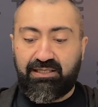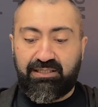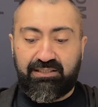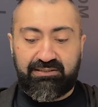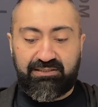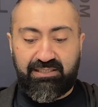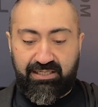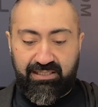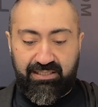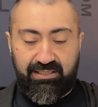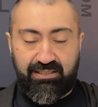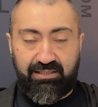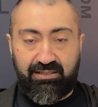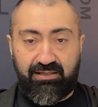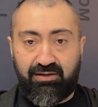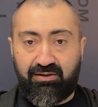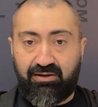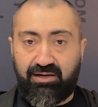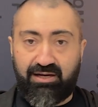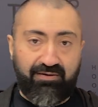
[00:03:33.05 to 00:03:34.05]
They
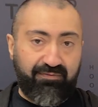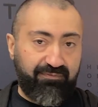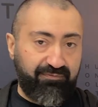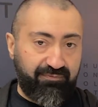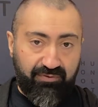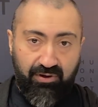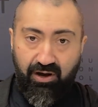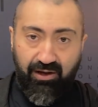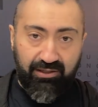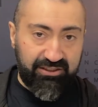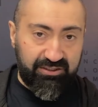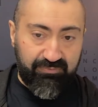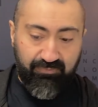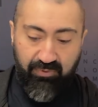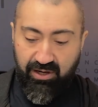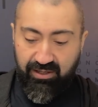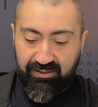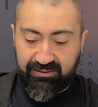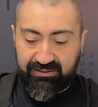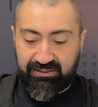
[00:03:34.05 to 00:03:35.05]
have hot
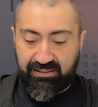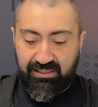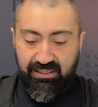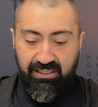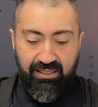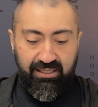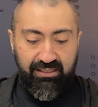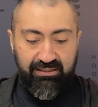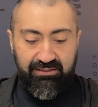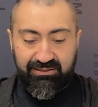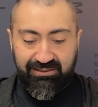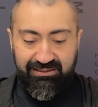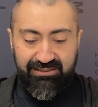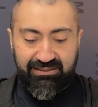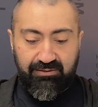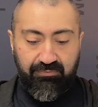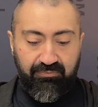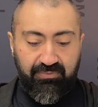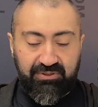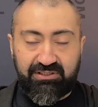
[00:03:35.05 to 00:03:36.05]
spots, and it's
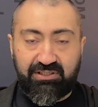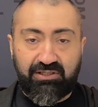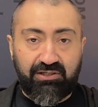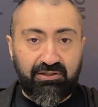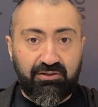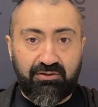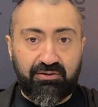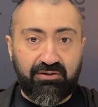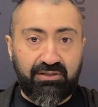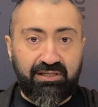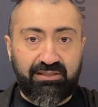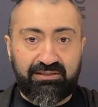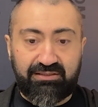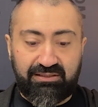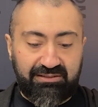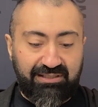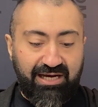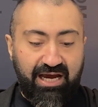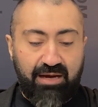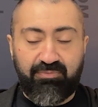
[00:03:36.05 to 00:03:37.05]
just the material and the
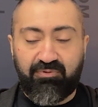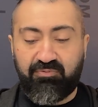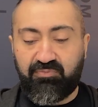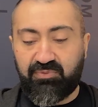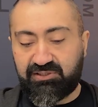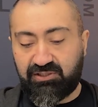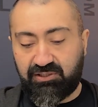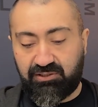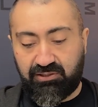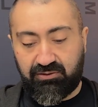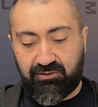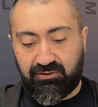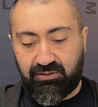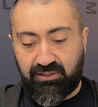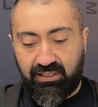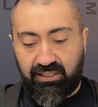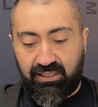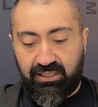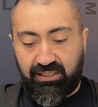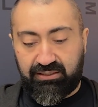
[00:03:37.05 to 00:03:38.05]
type of material
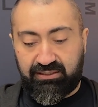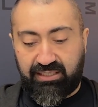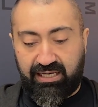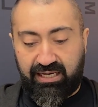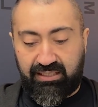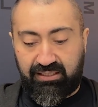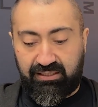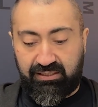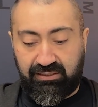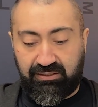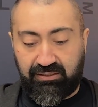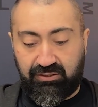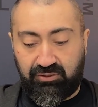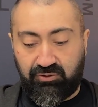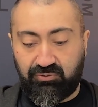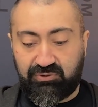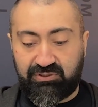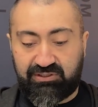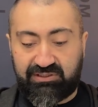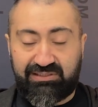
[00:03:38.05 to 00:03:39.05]
that it
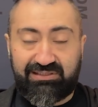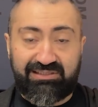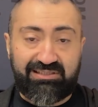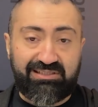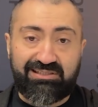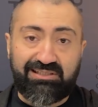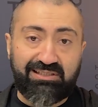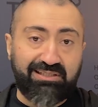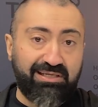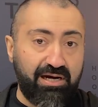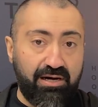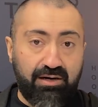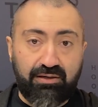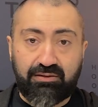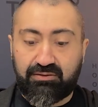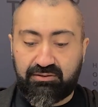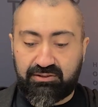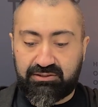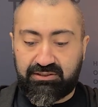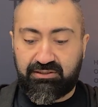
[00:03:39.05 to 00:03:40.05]
uses. It's just the
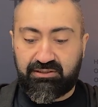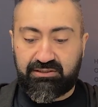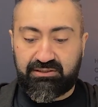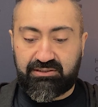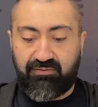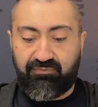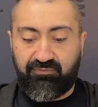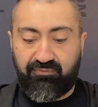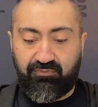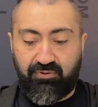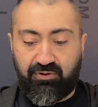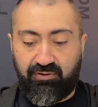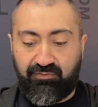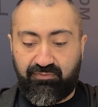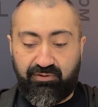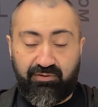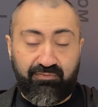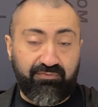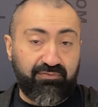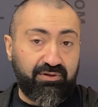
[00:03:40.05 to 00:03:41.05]
characteristics
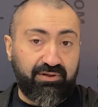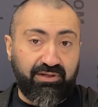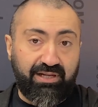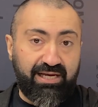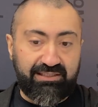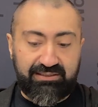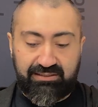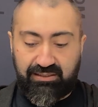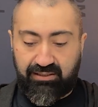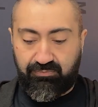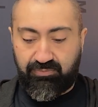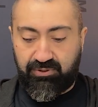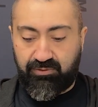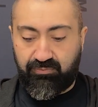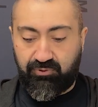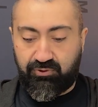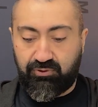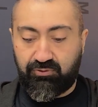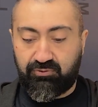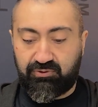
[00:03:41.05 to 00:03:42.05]
of glass that
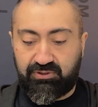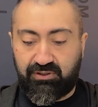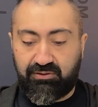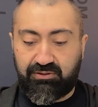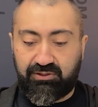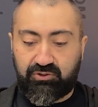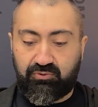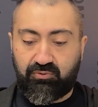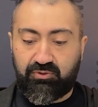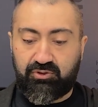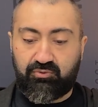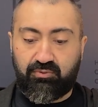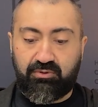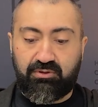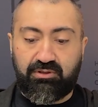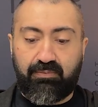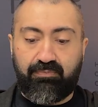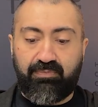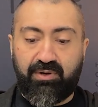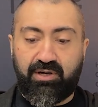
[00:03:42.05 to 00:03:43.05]
people use. Now this one is one of
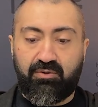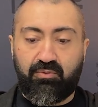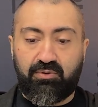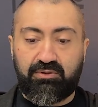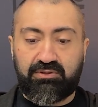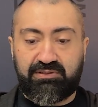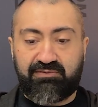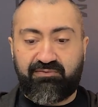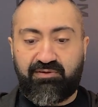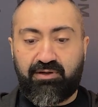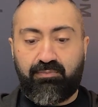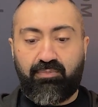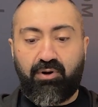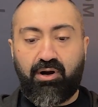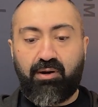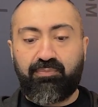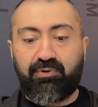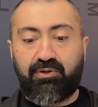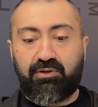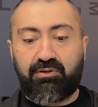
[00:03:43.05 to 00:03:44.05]
the better ones. It's very
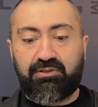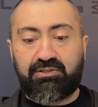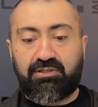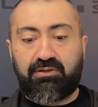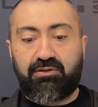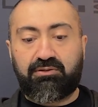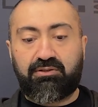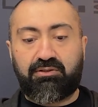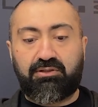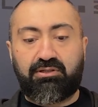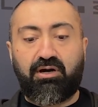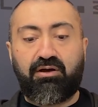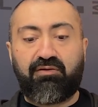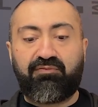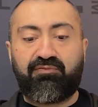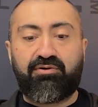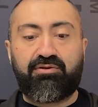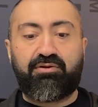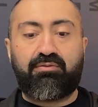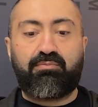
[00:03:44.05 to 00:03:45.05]
popular. It's called the
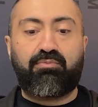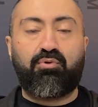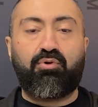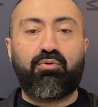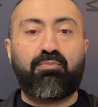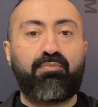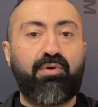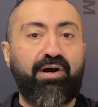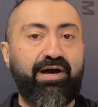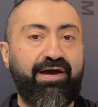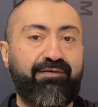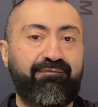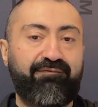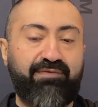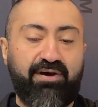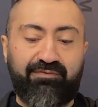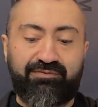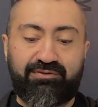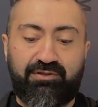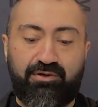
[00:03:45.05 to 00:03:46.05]
Godfather Bowl by
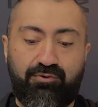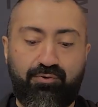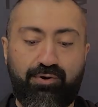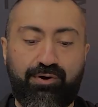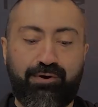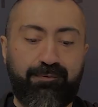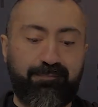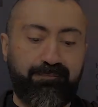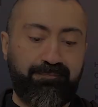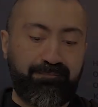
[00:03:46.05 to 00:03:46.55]
5-Star Hookah.